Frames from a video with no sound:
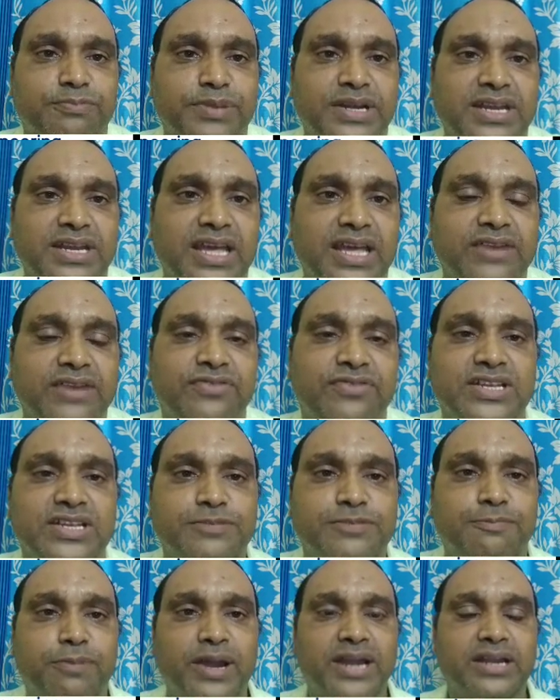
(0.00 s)
PTR if it
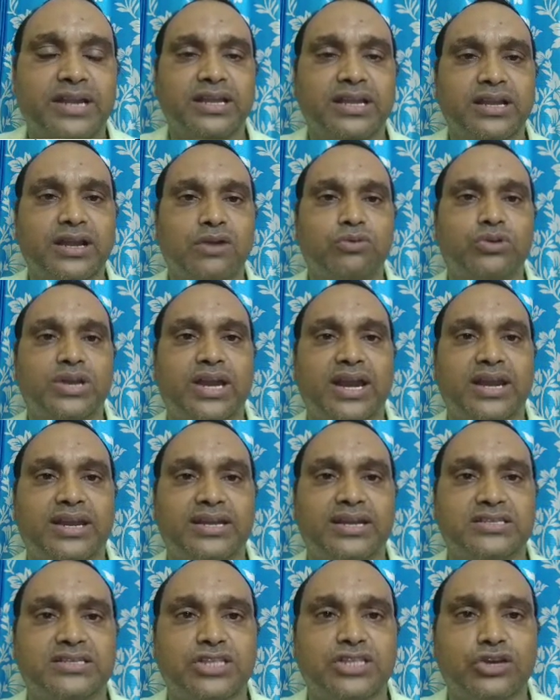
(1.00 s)
is pointing out
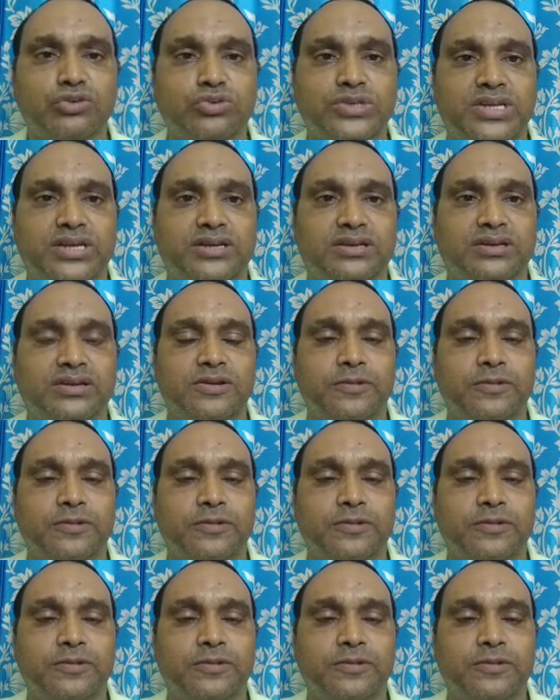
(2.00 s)
address 1000,